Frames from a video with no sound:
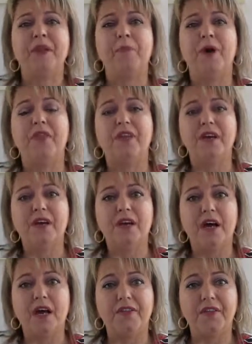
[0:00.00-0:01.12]
But the
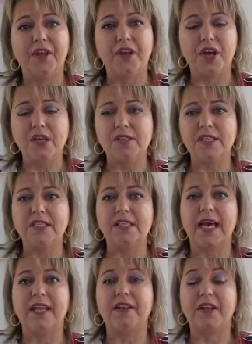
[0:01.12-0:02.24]
nurses
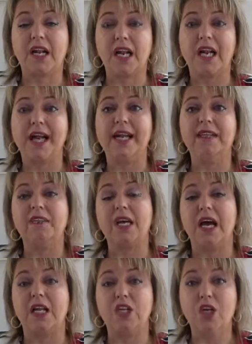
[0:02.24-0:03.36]
that clients
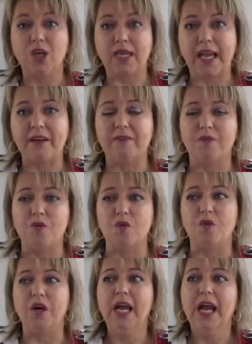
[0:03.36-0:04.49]
are looking
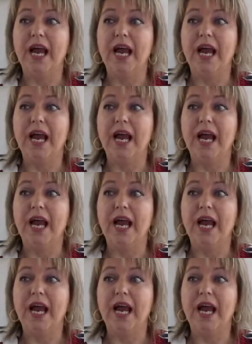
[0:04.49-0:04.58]
for